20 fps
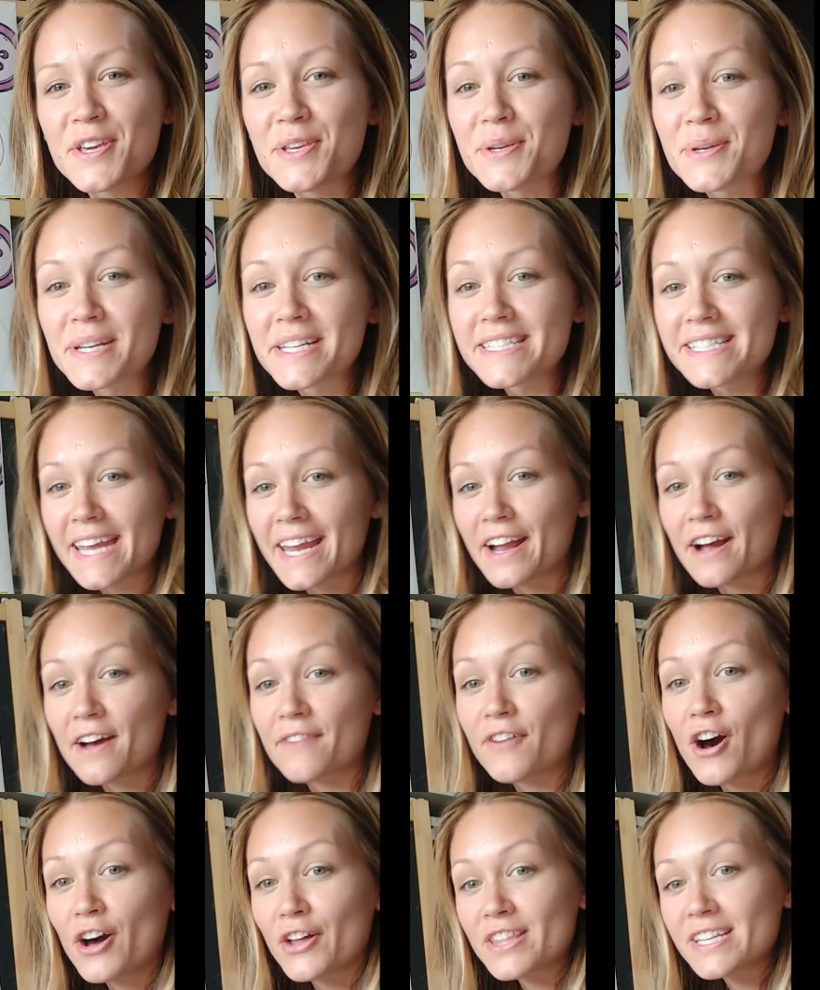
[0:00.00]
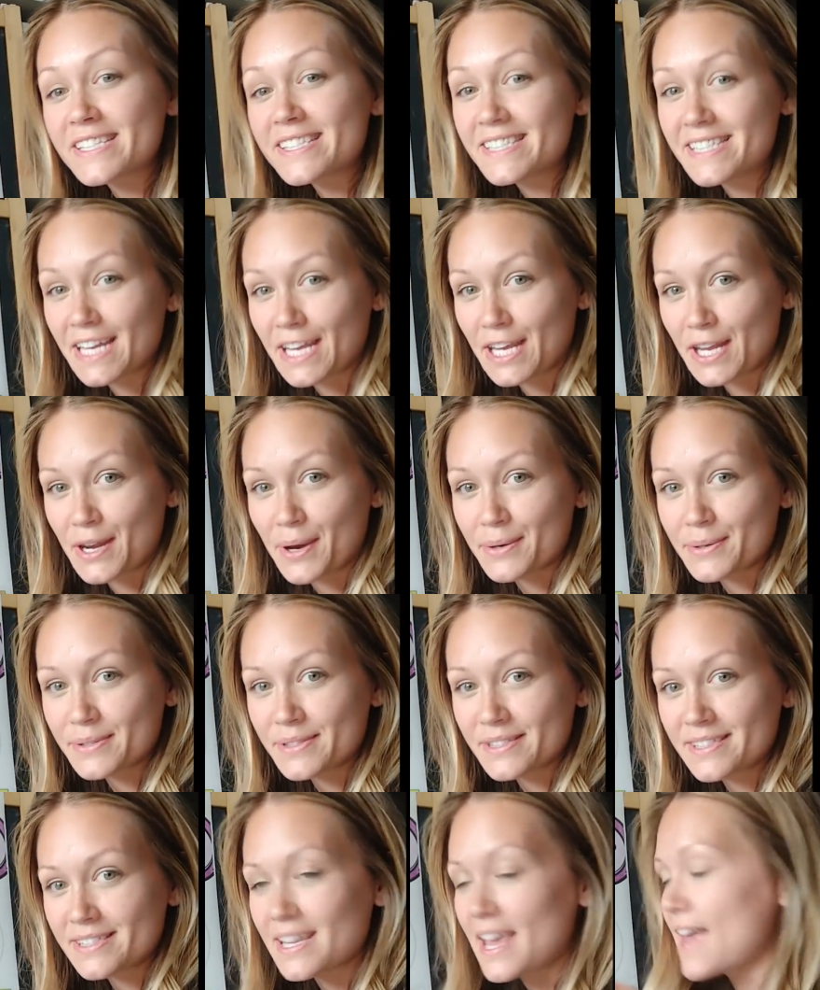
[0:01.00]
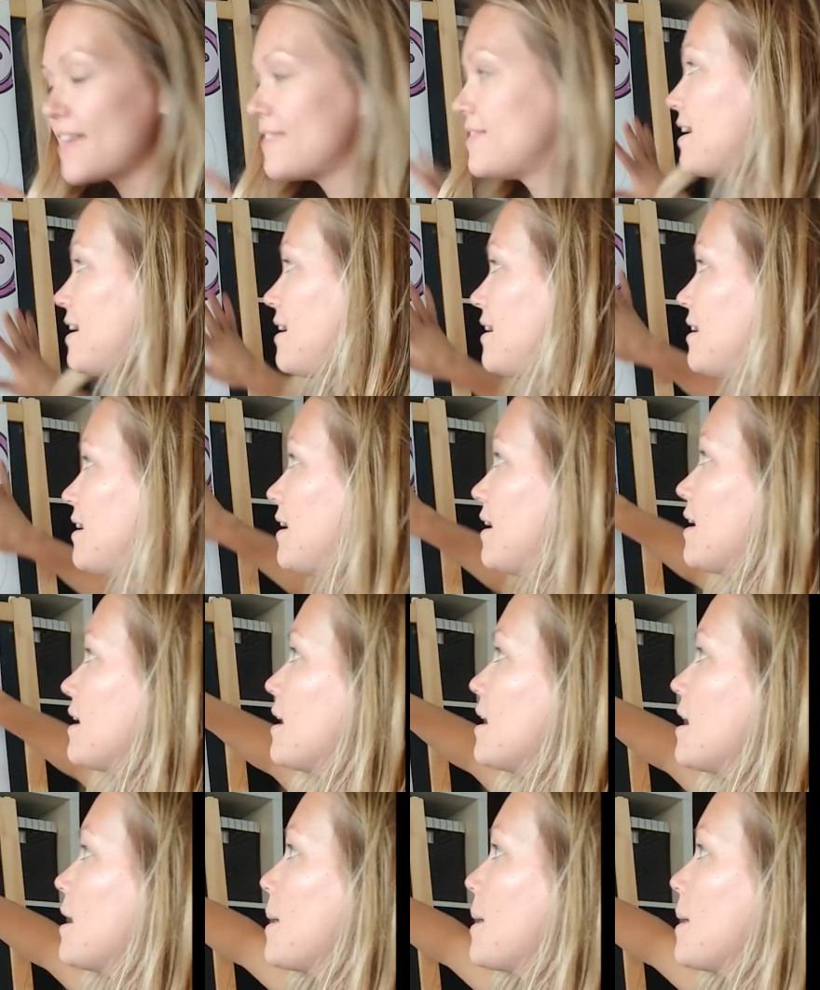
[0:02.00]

You can take off all the sticky notes and then